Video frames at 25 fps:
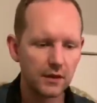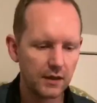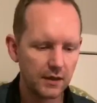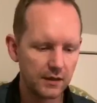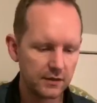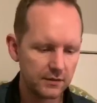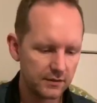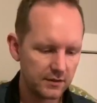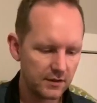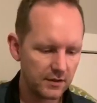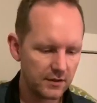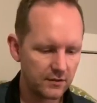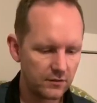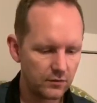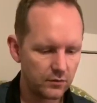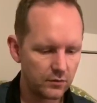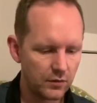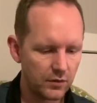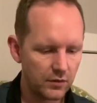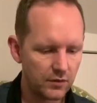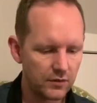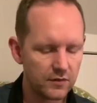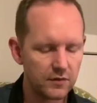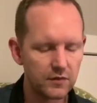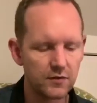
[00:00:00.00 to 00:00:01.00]
And this
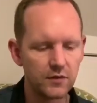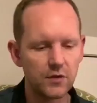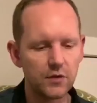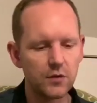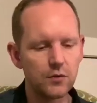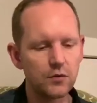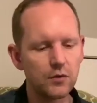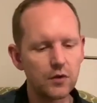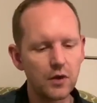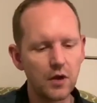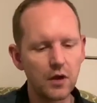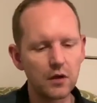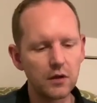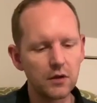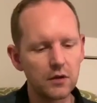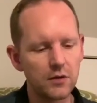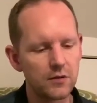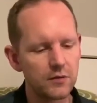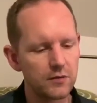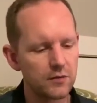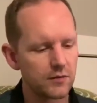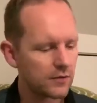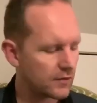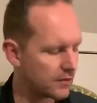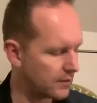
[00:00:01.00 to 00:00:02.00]
was
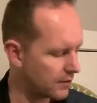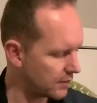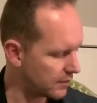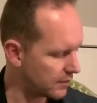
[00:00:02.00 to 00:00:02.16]
$2.